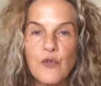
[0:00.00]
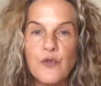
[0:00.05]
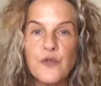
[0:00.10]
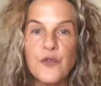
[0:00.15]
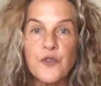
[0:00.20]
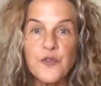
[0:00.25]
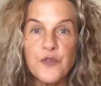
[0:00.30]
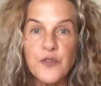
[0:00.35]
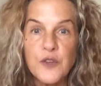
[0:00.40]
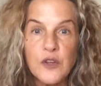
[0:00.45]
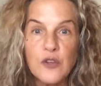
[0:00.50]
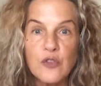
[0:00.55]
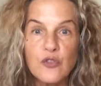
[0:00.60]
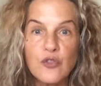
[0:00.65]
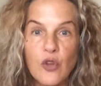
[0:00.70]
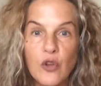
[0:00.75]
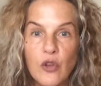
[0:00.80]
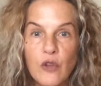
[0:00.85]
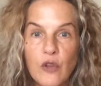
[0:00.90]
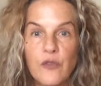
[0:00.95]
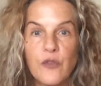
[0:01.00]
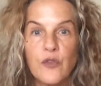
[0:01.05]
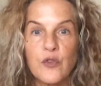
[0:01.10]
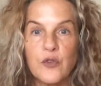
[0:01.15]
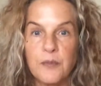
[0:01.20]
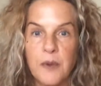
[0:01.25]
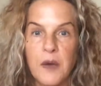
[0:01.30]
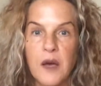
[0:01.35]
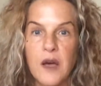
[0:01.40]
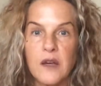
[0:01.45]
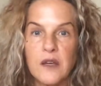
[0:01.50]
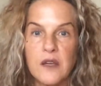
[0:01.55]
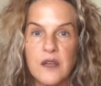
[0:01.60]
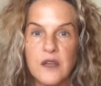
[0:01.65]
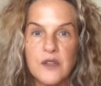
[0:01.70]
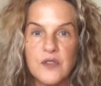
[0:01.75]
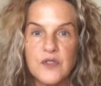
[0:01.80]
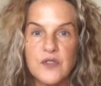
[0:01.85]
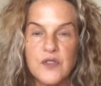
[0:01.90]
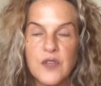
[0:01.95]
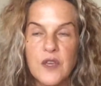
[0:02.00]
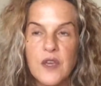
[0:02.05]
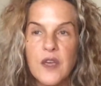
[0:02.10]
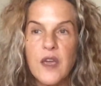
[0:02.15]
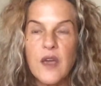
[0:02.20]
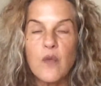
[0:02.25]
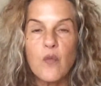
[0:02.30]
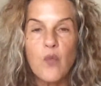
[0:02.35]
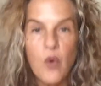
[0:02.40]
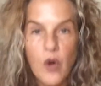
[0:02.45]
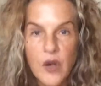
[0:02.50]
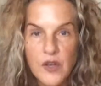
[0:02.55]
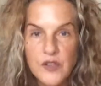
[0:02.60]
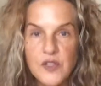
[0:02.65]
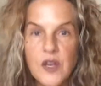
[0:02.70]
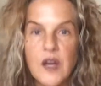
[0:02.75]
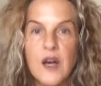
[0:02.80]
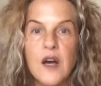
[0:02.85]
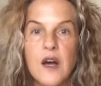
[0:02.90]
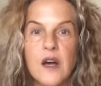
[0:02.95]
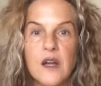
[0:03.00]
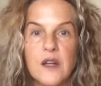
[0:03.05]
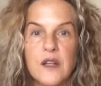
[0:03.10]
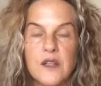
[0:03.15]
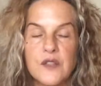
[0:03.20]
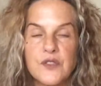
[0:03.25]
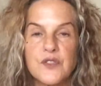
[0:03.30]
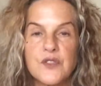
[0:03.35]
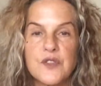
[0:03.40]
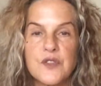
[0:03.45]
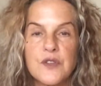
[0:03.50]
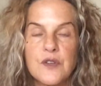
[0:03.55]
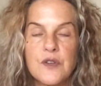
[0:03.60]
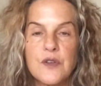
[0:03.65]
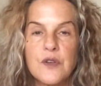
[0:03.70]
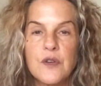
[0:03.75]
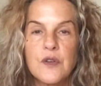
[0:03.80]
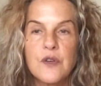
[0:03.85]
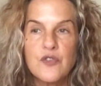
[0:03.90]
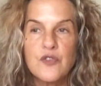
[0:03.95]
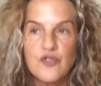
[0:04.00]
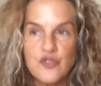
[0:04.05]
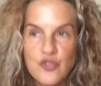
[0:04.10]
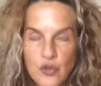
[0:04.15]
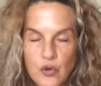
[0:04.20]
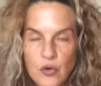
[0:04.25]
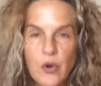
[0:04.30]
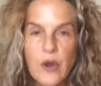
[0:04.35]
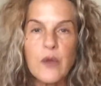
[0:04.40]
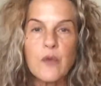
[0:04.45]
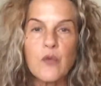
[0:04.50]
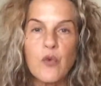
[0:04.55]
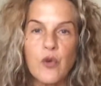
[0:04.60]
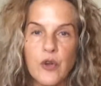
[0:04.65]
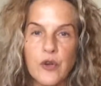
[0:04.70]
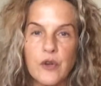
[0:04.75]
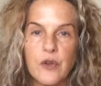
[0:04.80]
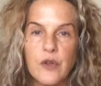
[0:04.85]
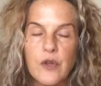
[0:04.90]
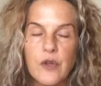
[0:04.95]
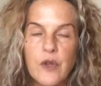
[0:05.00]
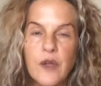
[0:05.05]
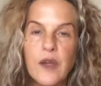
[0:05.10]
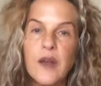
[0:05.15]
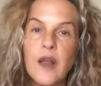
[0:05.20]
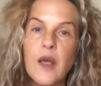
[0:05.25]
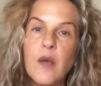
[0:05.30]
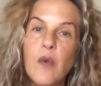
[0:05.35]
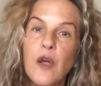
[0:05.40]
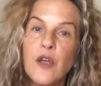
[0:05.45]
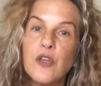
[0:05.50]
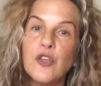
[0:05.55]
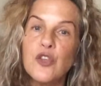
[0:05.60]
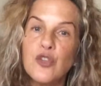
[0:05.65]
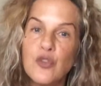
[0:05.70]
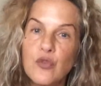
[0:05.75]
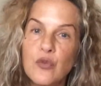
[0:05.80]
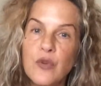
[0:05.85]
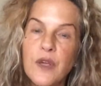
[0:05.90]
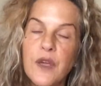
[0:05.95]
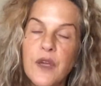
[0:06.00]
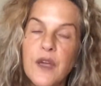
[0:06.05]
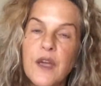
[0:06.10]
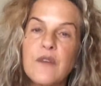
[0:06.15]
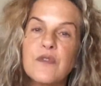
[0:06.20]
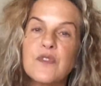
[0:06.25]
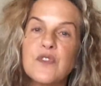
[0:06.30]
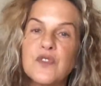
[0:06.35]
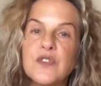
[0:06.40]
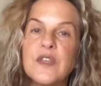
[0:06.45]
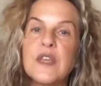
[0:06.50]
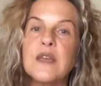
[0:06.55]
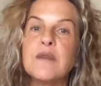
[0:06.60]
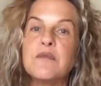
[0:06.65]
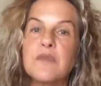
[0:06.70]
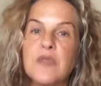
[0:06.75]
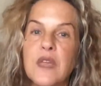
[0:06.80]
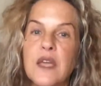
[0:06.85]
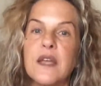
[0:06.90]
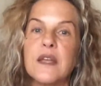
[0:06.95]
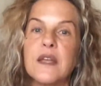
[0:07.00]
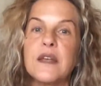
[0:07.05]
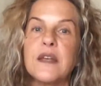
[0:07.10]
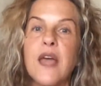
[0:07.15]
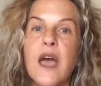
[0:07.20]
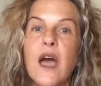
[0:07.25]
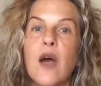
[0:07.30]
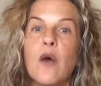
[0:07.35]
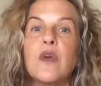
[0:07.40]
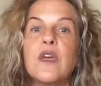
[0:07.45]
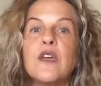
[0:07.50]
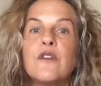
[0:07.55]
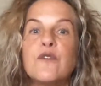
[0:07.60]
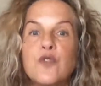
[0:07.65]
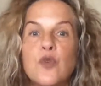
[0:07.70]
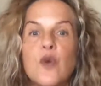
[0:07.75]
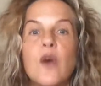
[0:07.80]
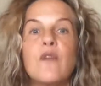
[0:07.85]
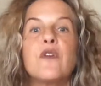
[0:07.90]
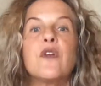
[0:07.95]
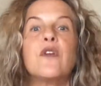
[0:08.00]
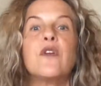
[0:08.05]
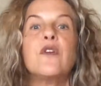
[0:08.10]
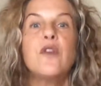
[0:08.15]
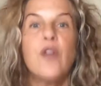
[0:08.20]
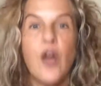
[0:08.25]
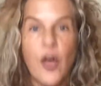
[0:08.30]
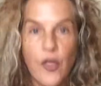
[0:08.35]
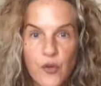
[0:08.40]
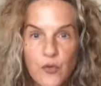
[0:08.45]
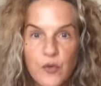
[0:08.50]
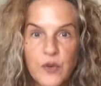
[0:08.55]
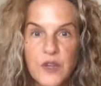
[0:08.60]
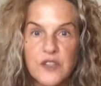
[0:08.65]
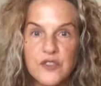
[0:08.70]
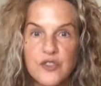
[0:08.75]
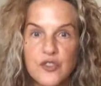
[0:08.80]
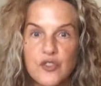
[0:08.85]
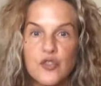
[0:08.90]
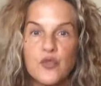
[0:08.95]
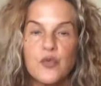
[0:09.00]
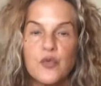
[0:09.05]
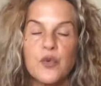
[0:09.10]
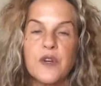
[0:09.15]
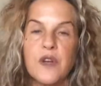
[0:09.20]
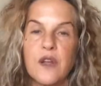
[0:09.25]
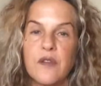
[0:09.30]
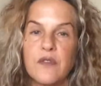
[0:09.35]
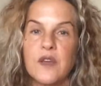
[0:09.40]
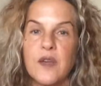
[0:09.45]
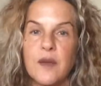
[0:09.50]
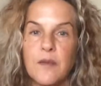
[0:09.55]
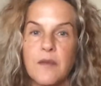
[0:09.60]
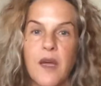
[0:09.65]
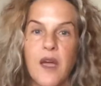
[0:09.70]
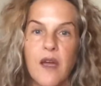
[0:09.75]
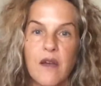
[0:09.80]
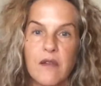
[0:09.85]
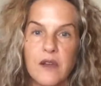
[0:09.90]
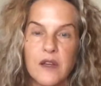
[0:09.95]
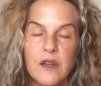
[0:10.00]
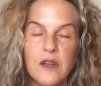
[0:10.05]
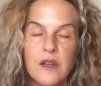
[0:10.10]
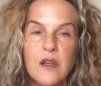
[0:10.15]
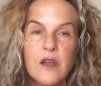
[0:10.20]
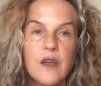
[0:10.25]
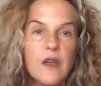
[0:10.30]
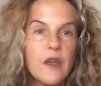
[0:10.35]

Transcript: fulfilled all of those pockets and was honest, sure I would. And I want you to have the same thing. Now, if you have another reason you would never get married,